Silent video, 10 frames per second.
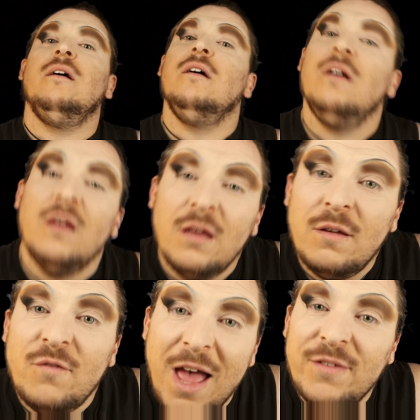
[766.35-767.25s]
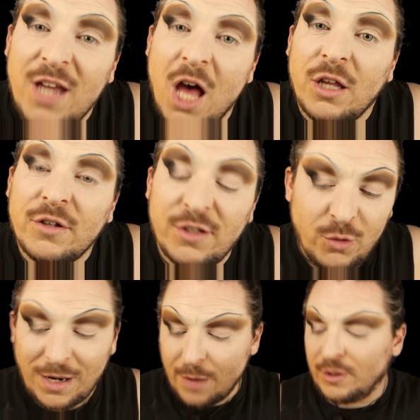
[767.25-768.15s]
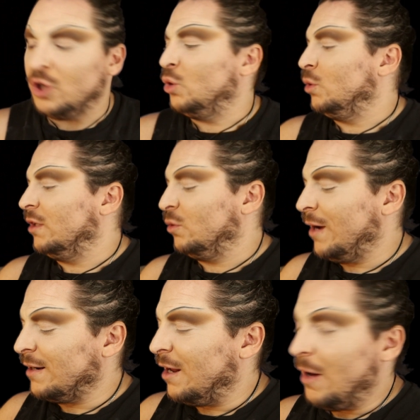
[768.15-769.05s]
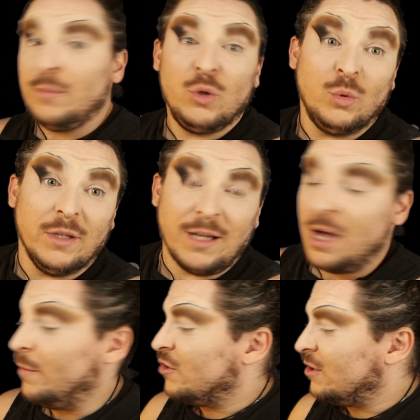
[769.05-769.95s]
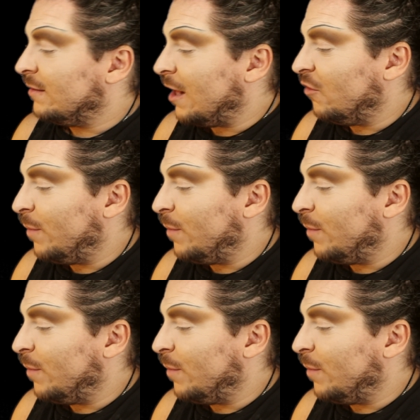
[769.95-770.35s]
$5. You know what? I'm going to Google it right now. I'm Googling how much these e.l.f.